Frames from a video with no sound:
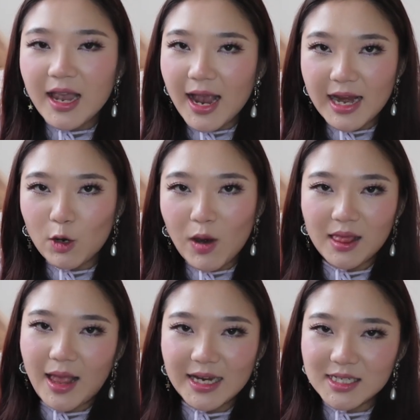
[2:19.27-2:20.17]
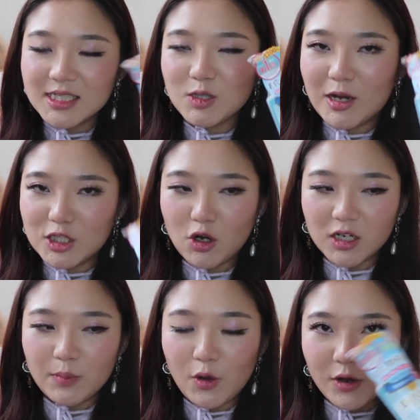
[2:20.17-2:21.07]
and I quite liked it, so I stocked
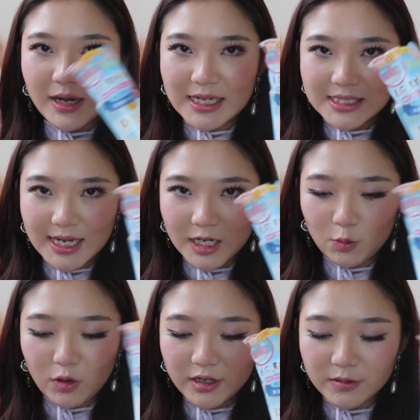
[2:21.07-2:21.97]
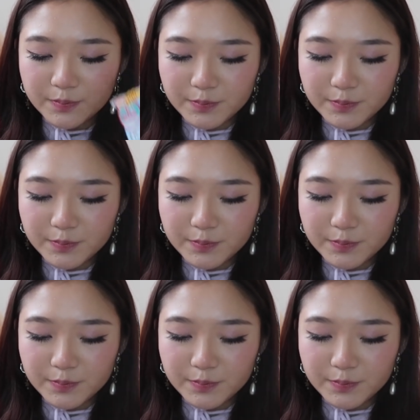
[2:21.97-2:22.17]
up on a second one.